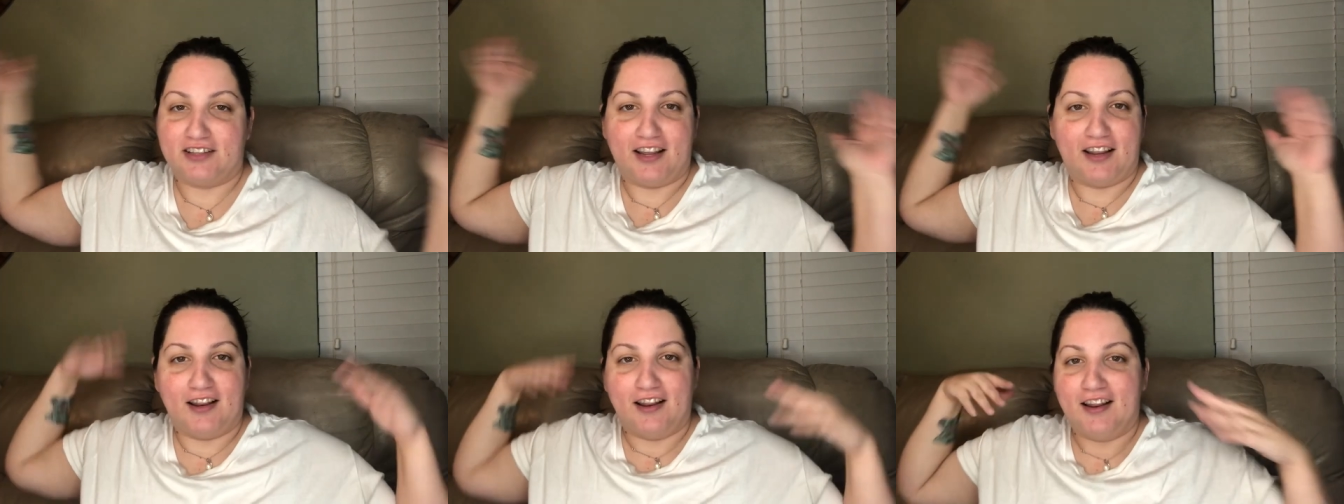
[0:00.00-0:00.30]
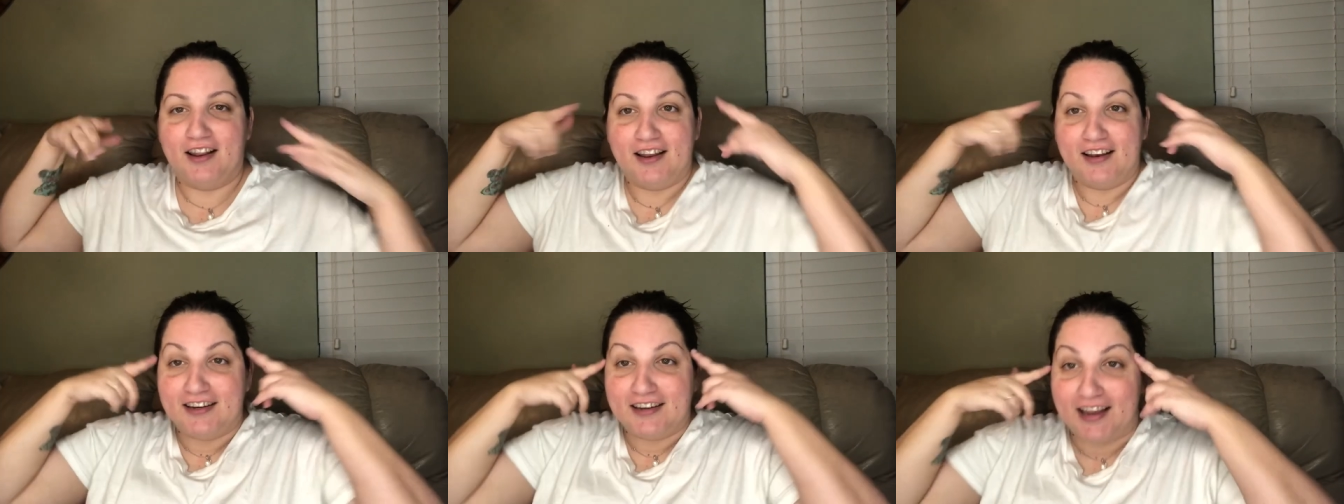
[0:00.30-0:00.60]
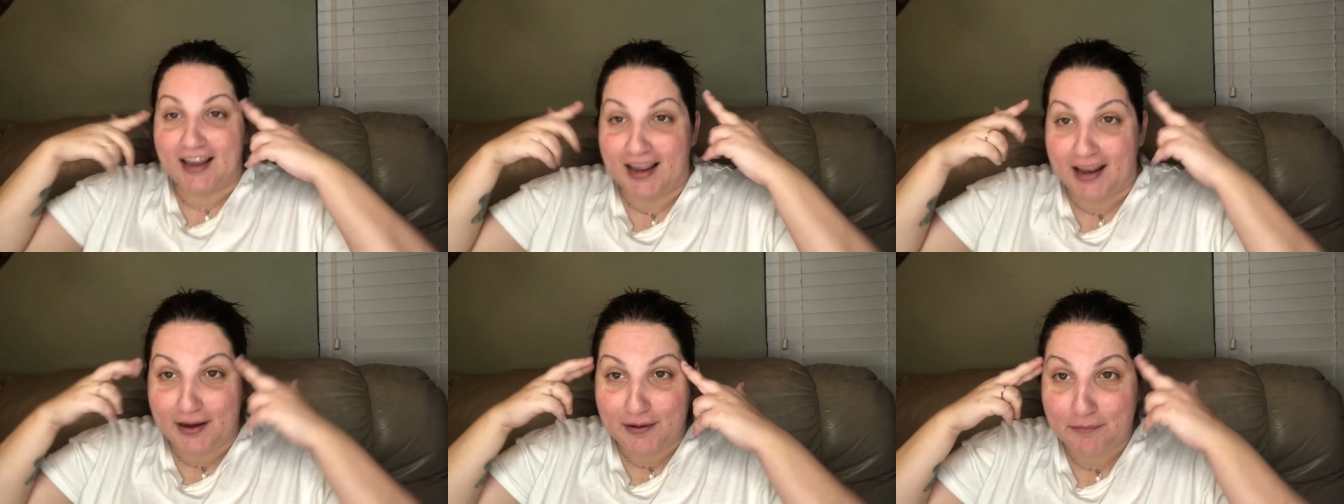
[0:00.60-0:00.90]
That,
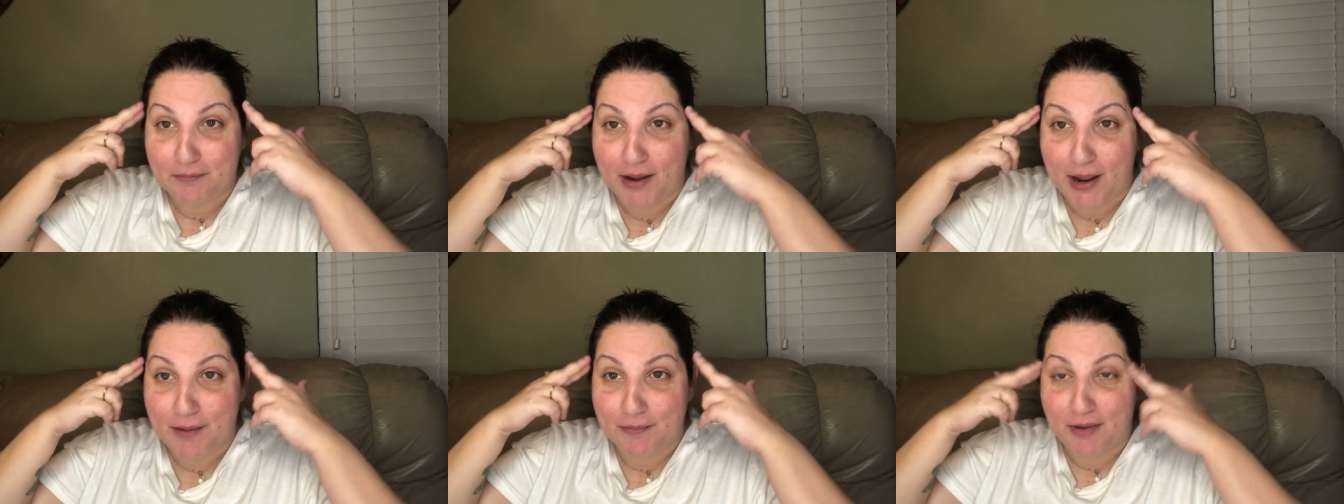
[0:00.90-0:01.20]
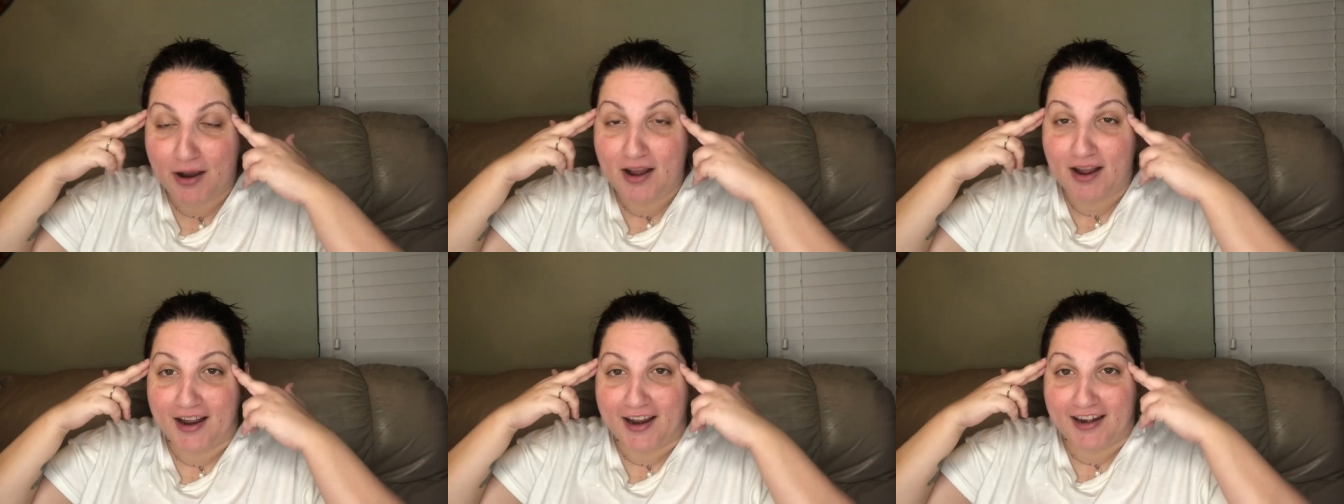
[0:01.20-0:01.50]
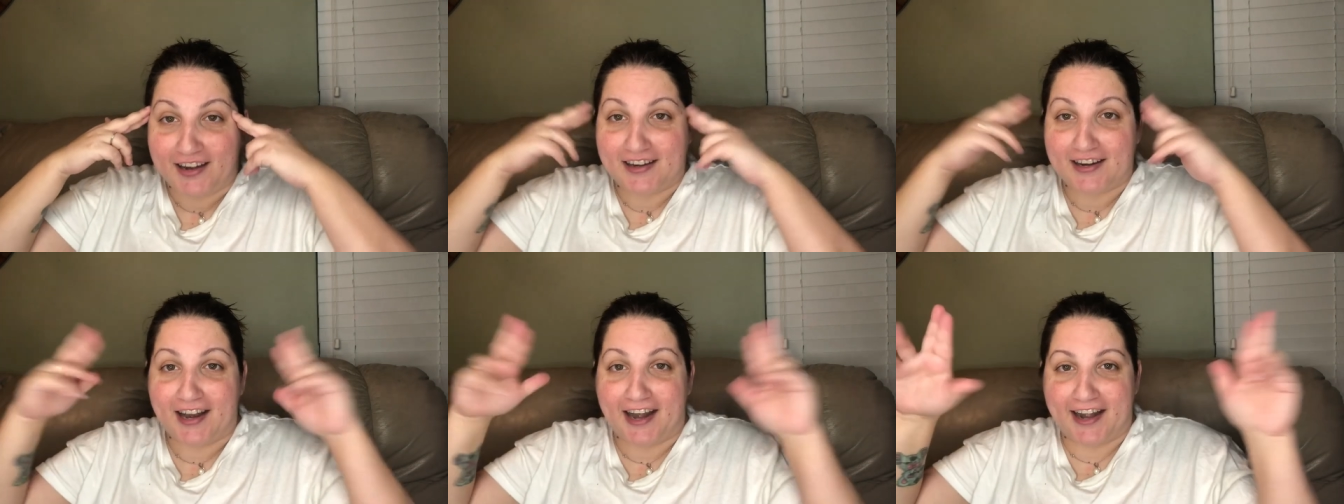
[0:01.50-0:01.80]
in my
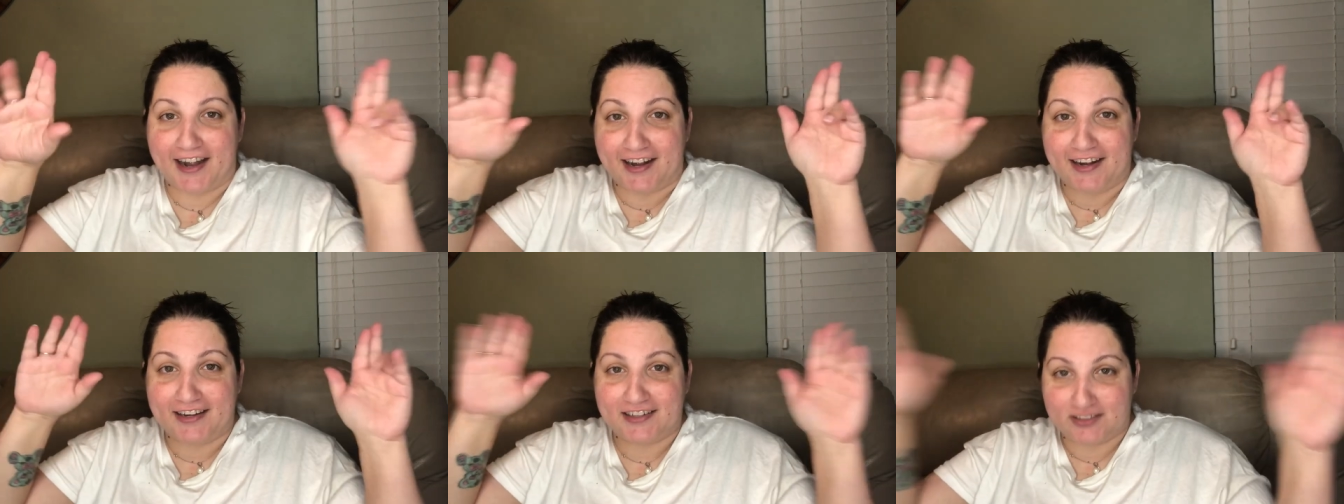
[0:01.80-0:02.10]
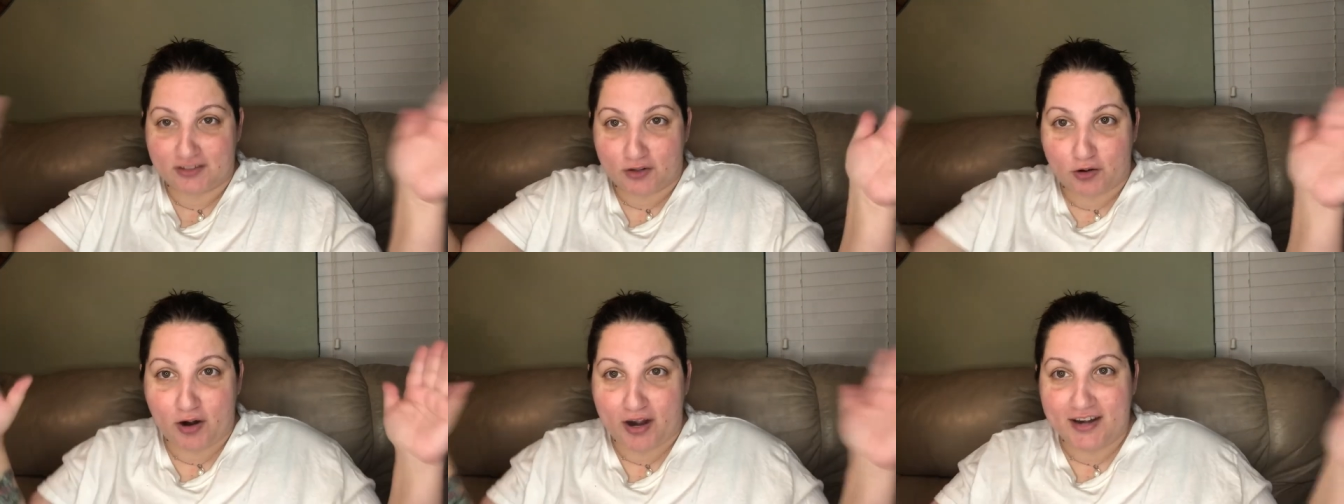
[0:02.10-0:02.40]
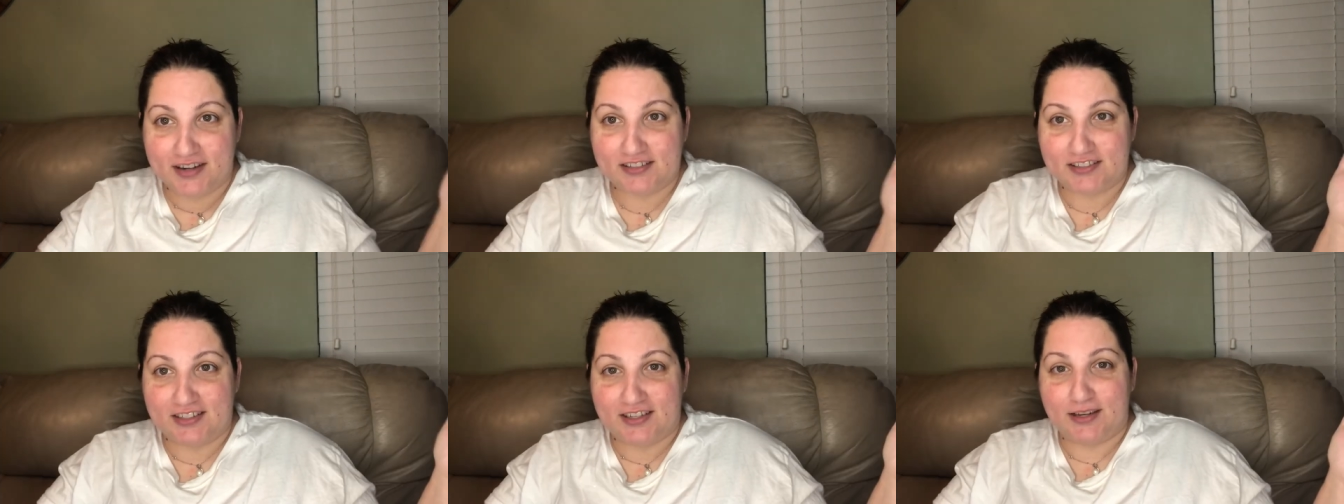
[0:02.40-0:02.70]
mind, and it's
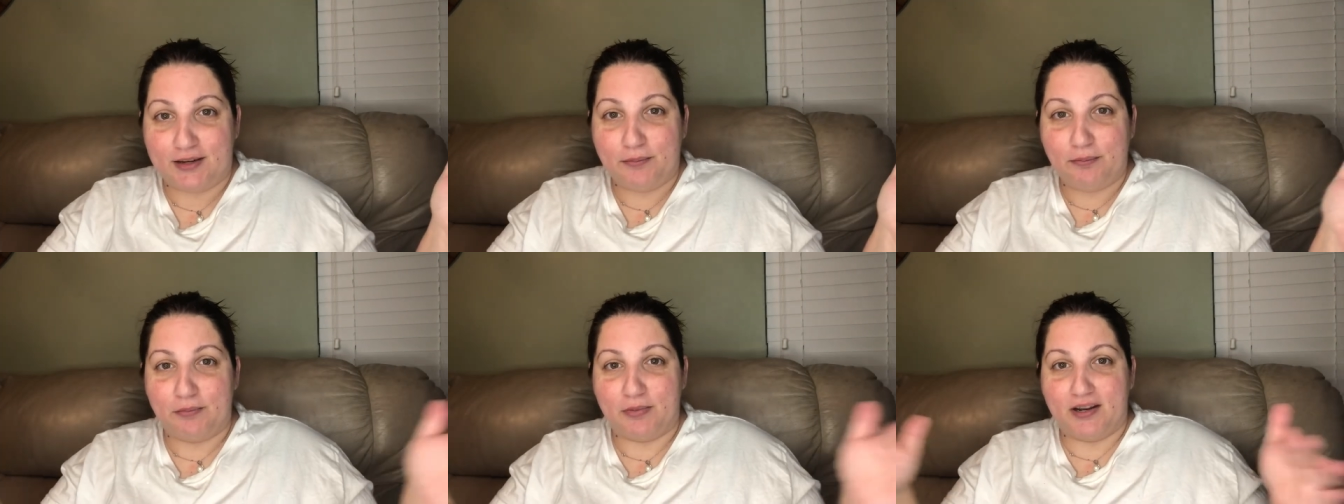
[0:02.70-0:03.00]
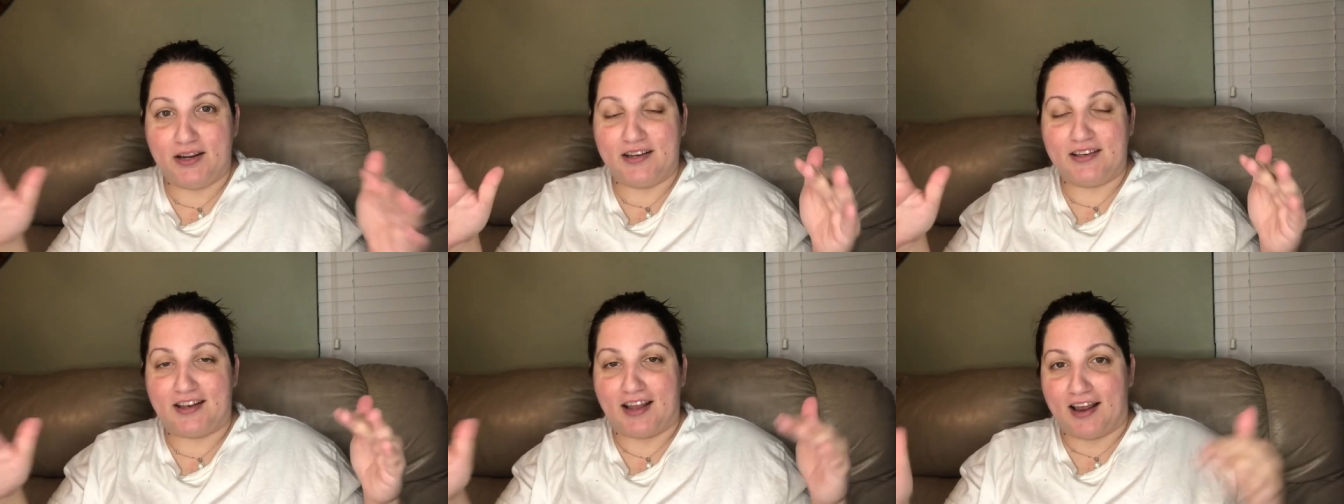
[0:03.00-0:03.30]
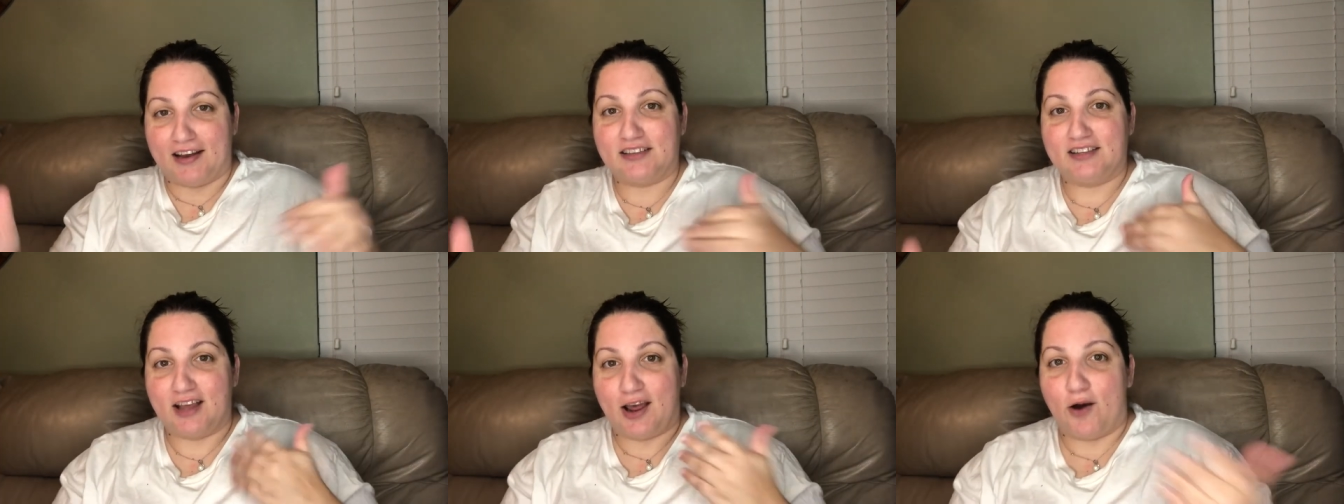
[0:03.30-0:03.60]
crazy, but
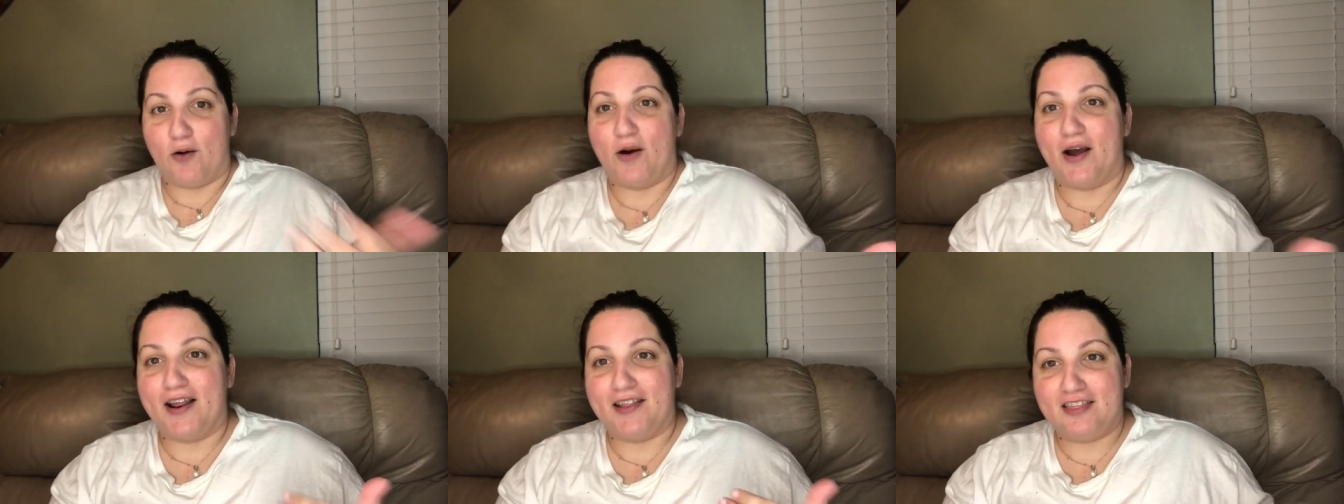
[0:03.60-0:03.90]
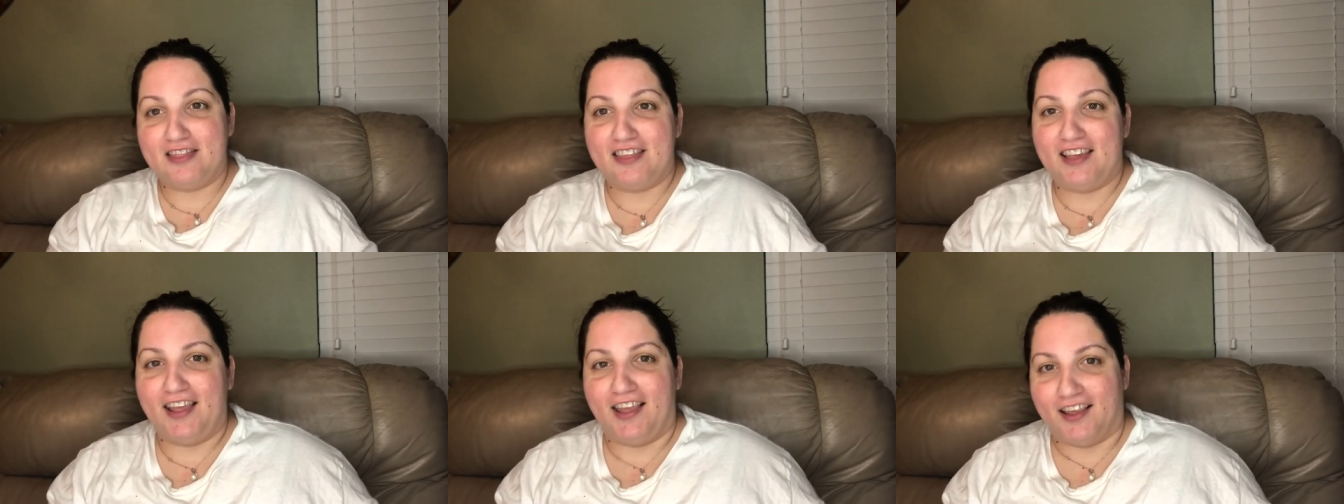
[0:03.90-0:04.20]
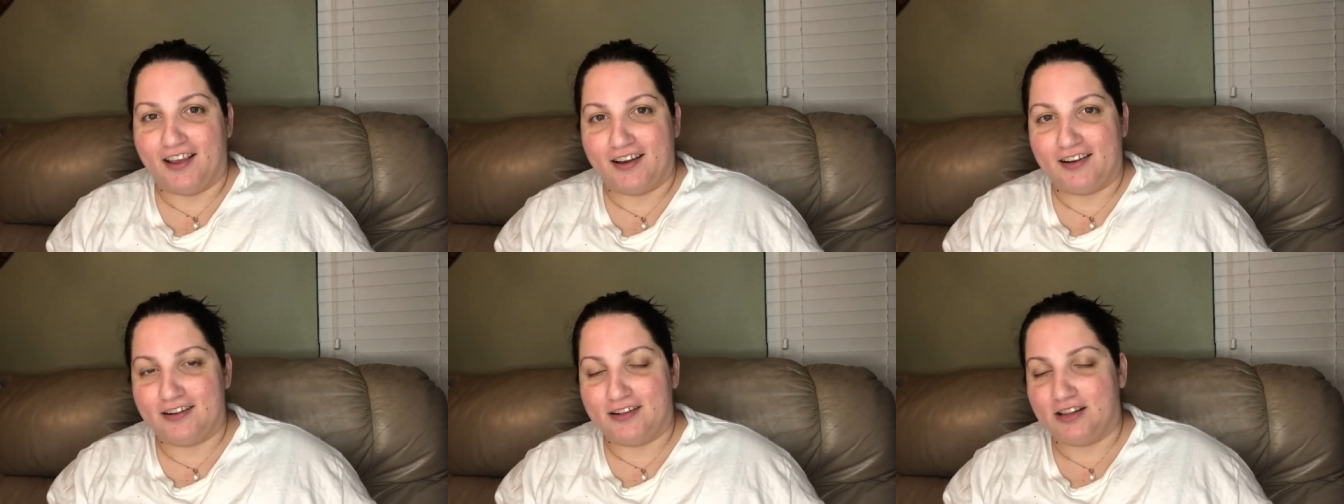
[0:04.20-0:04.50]
that's how I
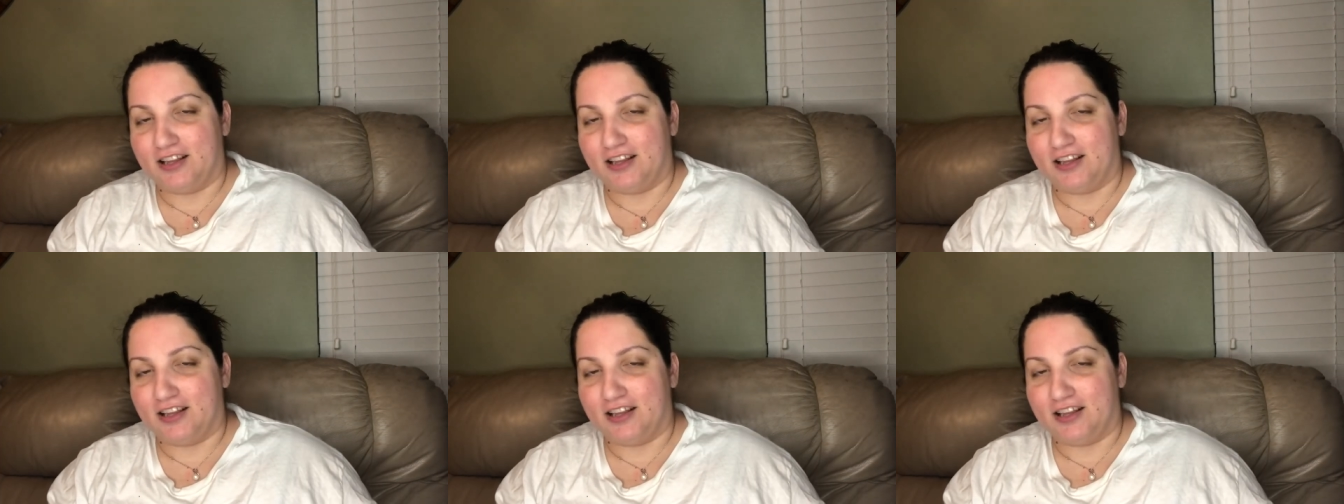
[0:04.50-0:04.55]
think.